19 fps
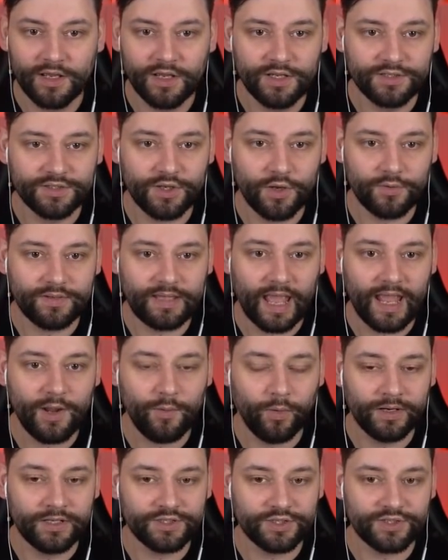So gate
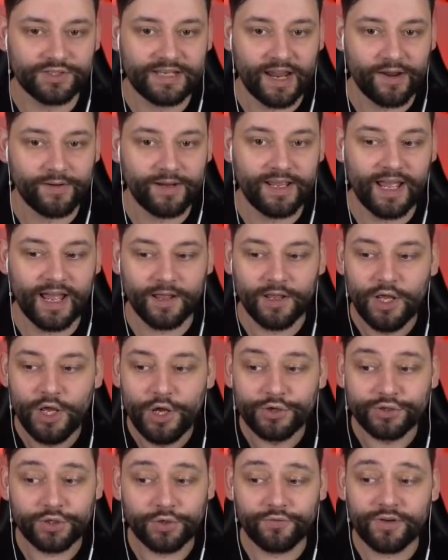one is just down here.
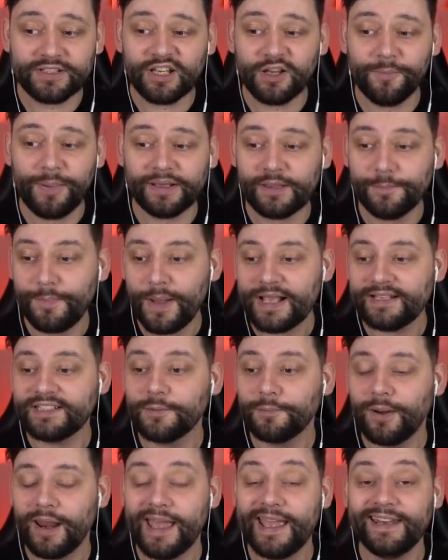So the reason I picked the
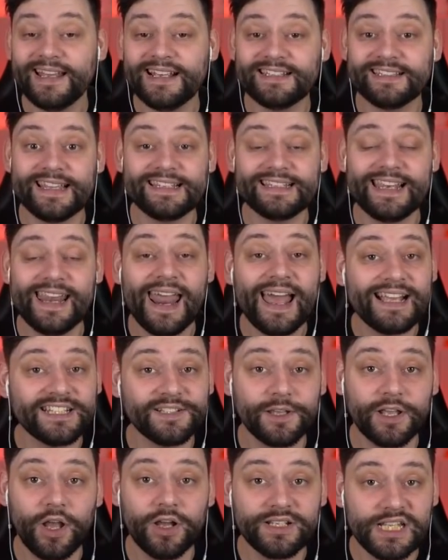basic plane is there's less
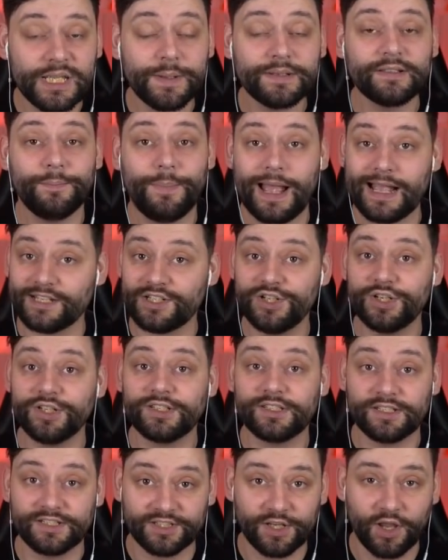customers and passengers
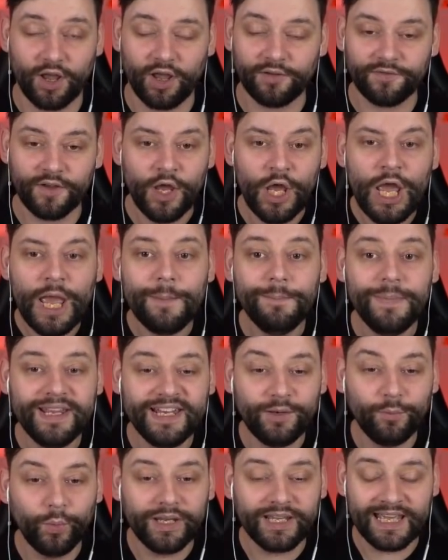to serve,
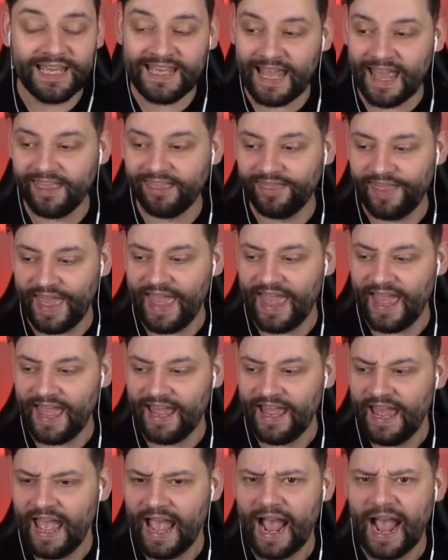meaning we can get there.
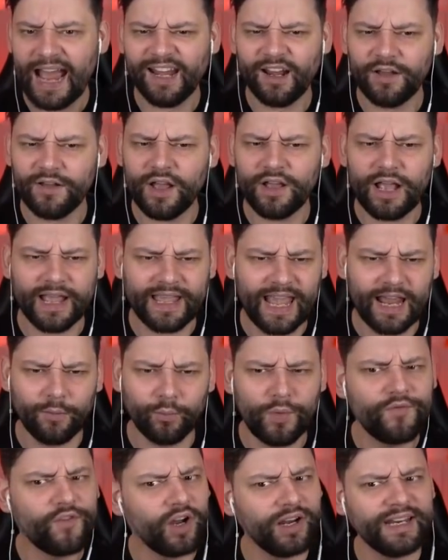And uh, again,
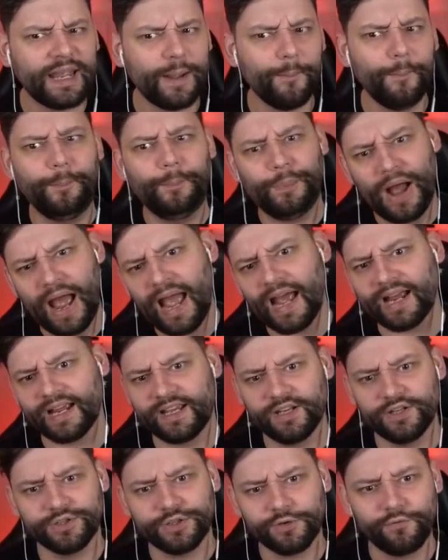we've got to get back
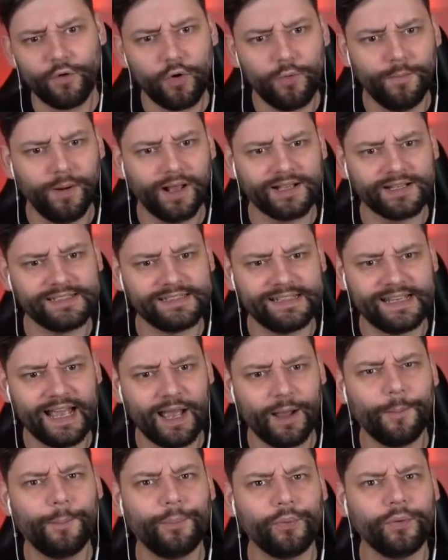to
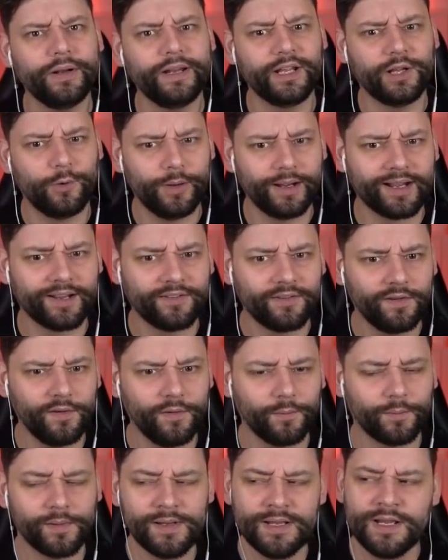Robloxia pretty quick too.
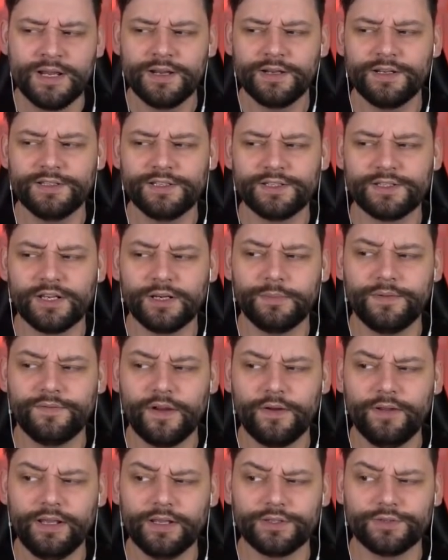This is going to be
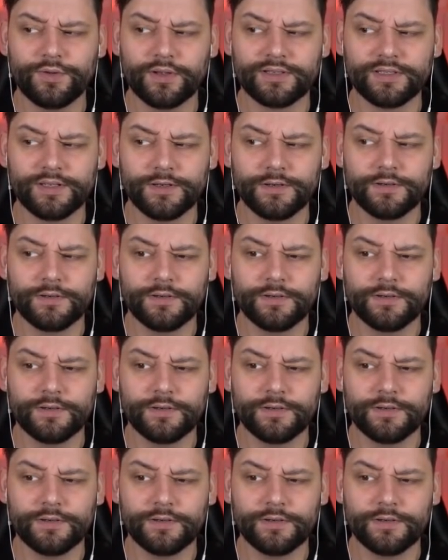very interesting.